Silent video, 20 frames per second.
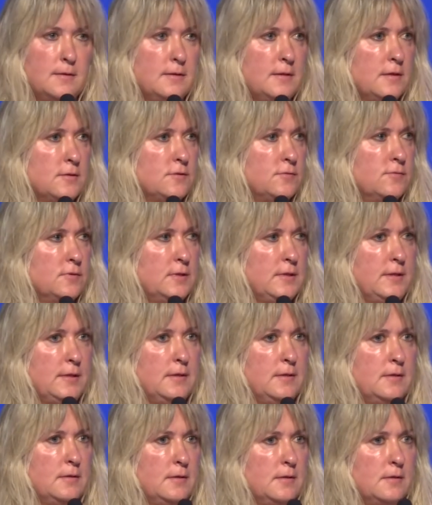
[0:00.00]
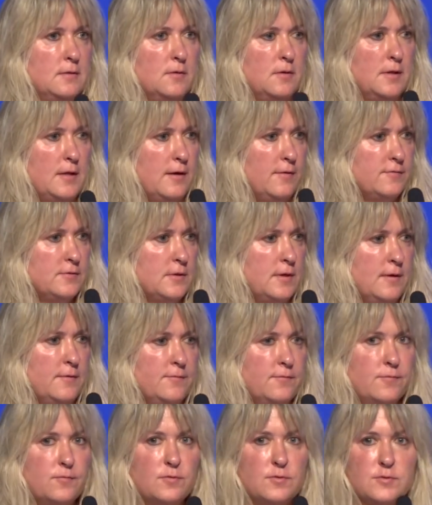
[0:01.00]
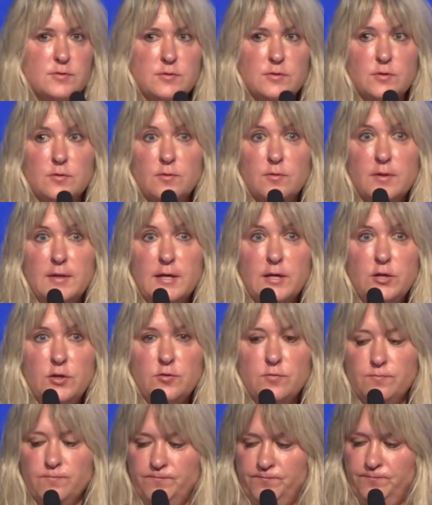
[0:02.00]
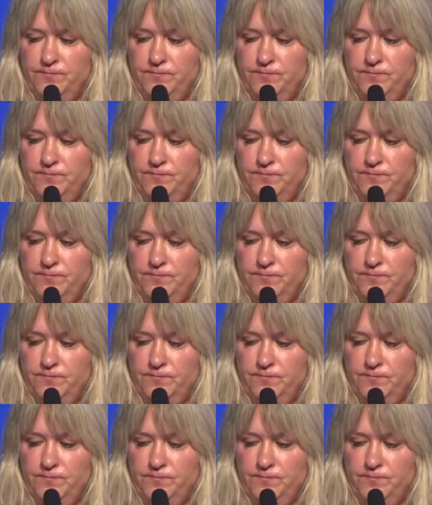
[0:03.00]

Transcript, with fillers: that's really it, and all I have time for, so thank you.